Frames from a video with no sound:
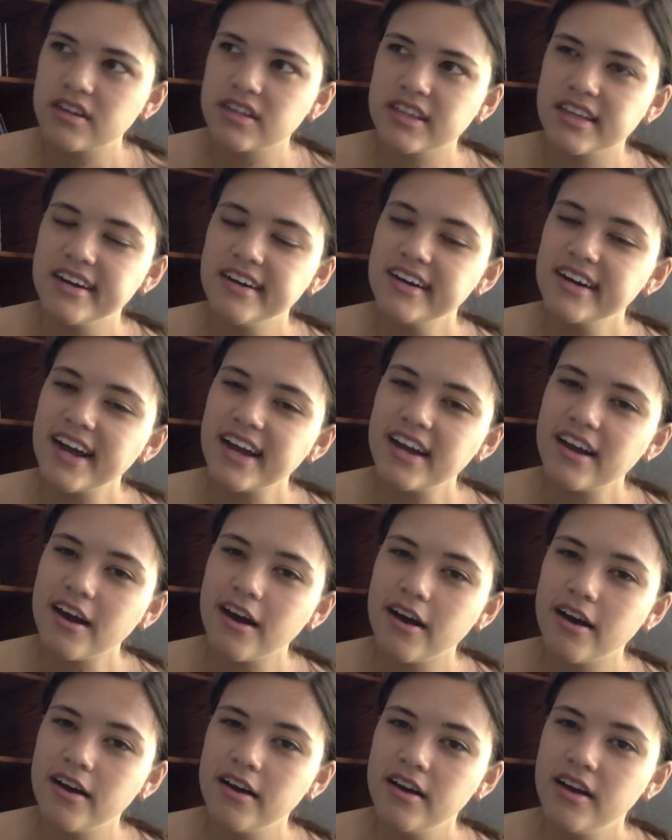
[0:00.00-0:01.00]
they're
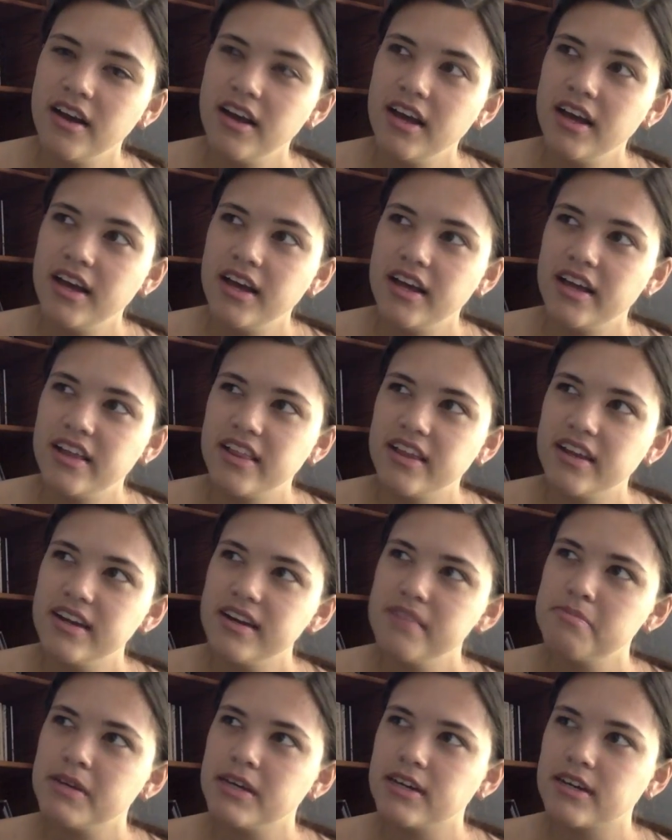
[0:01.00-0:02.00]

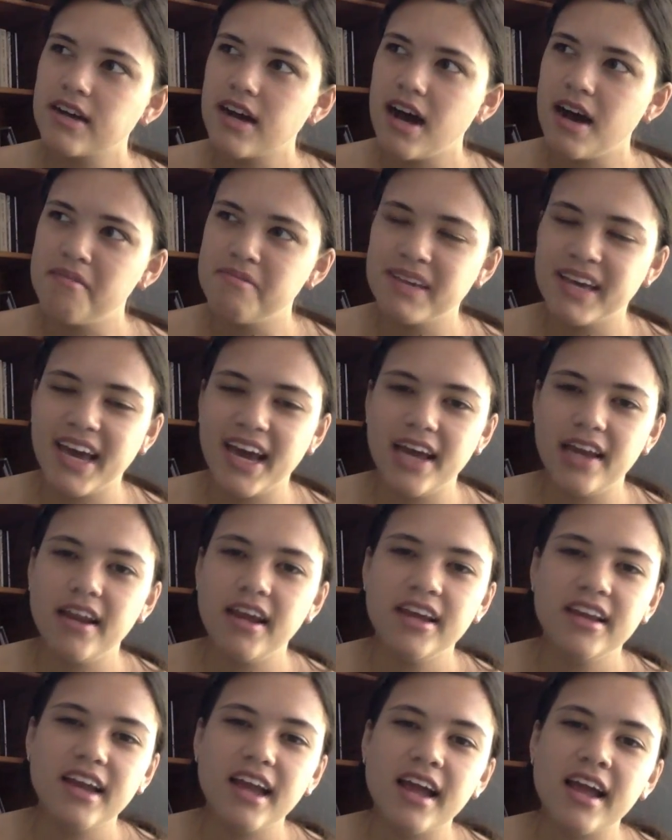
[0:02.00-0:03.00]
a bit
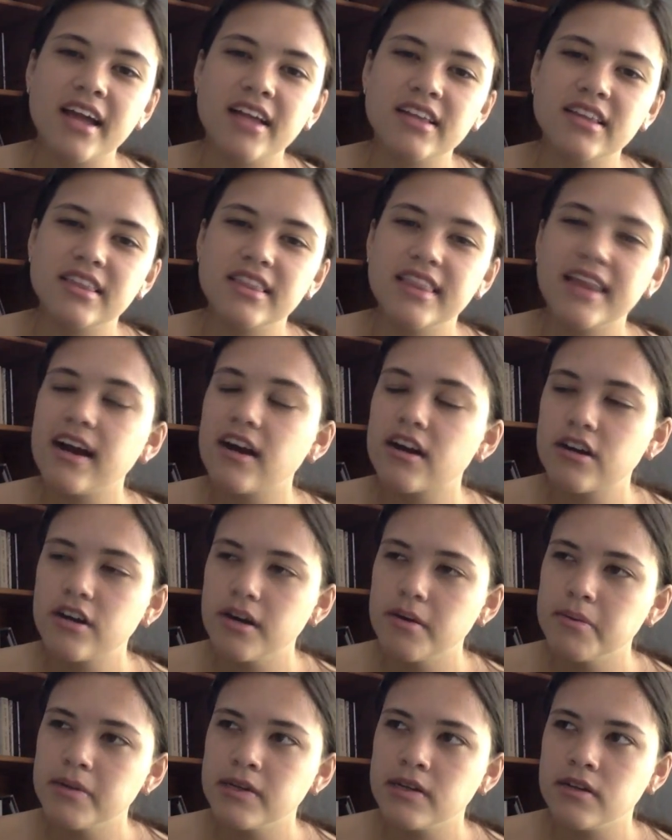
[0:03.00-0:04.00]
complicated, and they're
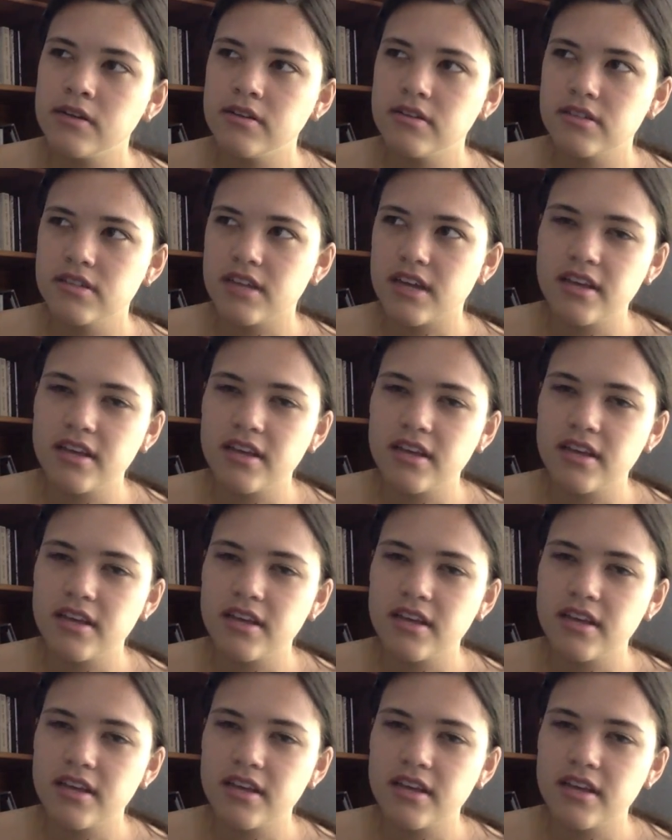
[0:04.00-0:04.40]
criminals,